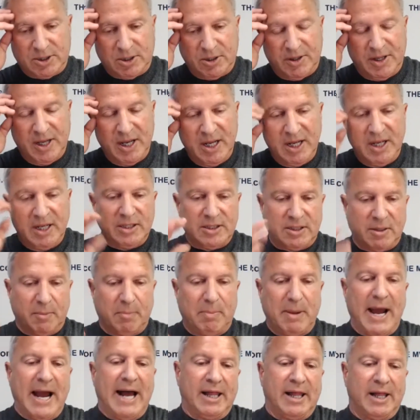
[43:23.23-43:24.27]
So it's a
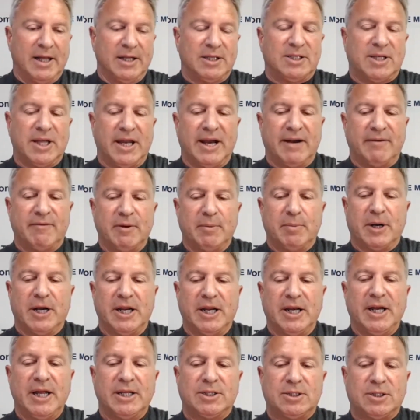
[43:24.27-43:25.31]
balance that everybody
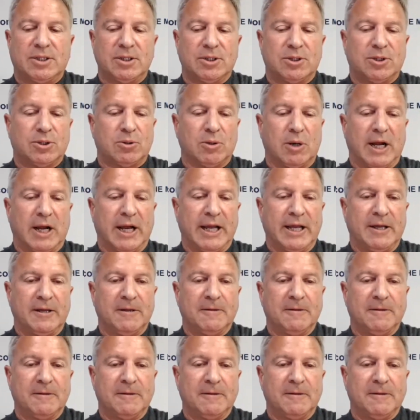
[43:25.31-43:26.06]
needs to strike.